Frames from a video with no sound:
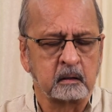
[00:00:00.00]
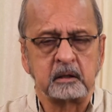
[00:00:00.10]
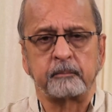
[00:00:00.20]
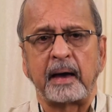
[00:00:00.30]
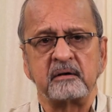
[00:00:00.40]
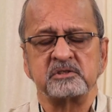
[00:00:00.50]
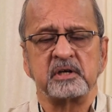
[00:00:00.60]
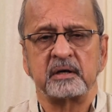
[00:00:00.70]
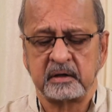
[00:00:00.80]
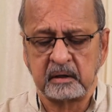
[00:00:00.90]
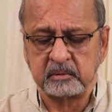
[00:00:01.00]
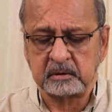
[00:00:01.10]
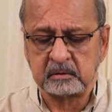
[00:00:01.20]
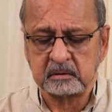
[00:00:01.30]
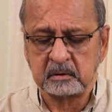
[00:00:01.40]
The Paris
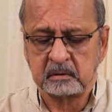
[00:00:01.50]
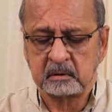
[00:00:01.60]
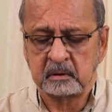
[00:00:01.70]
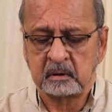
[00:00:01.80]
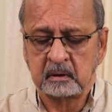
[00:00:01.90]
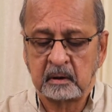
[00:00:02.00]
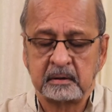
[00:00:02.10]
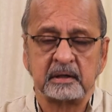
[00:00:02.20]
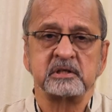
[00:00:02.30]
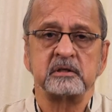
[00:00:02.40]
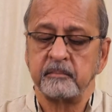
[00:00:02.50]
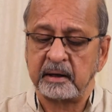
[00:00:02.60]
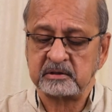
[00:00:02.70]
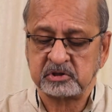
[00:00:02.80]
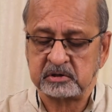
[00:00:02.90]
Agreement doesn't
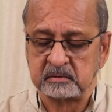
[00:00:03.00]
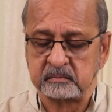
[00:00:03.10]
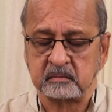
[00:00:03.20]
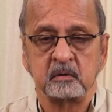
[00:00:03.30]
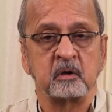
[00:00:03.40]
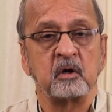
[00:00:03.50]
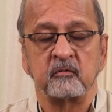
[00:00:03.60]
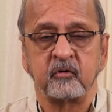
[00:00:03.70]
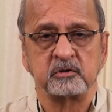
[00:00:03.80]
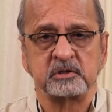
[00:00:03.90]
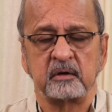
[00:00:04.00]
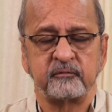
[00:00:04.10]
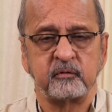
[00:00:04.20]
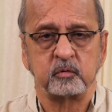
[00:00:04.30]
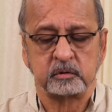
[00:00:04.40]
mention fossil
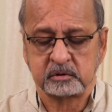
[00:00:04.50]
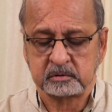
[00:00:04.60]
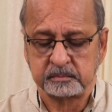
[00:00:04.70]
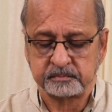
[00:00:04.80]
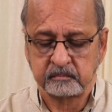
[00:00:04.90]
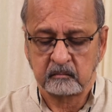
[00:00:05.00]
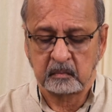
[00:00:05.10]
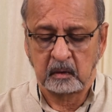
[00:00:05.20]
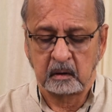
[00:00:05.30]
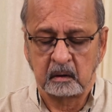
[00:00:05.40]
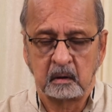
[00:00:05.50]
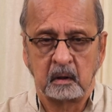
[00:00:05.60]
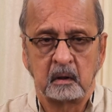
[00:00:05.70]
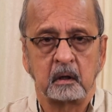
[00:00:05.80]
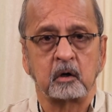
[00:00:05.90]
fuels.
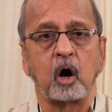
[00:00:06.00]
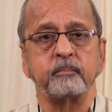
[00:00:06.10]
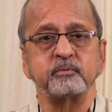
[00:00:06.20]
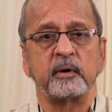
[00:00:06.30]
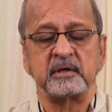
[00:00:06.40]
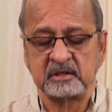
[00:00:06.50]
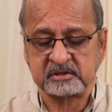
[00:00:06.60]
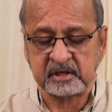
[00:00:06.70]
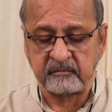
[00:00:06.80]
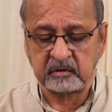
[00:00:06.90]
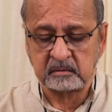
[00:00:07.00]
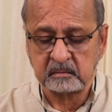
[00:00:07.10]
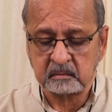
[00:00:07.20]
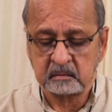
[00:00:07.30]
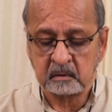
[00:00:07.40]
The
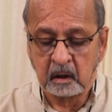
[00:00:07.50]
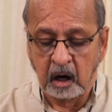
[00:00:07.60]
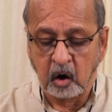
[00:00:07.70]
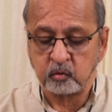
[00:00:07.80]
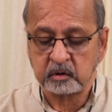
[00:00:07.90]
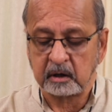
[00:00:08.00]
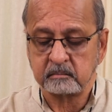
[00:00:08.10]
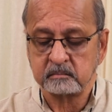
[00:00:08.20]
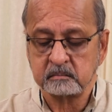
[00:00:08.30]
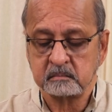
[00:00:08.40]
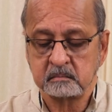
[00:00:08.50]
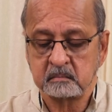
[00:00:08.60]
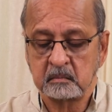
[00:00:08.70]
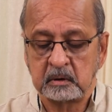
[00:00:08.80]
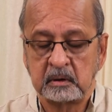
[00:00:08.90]
COP27 outcome
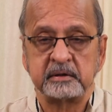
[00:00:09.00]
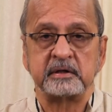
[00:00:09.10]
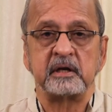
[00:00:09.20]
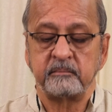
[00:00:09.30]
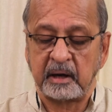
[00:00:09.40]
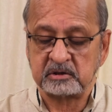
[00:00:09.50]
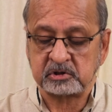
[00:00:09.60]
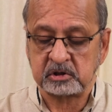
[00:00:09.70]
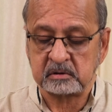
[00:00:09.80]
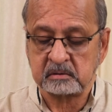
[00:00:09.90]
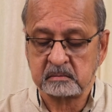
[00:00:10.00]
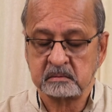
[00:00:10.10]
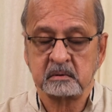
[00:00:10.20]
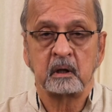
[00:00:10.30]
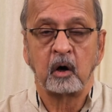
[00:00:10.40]
didn't mention
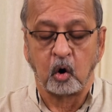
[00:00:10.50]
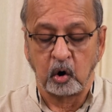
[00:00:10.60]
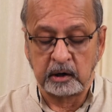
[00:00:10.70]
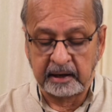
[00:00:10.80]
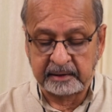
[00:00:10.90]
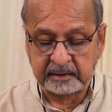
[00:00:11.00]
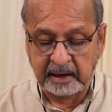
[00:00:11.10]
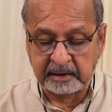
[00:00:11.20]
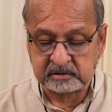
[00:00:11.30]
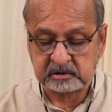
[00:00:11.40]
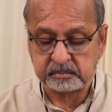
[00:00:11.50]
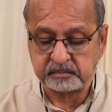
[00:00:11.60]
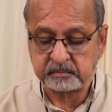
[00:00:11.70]
oil and gas.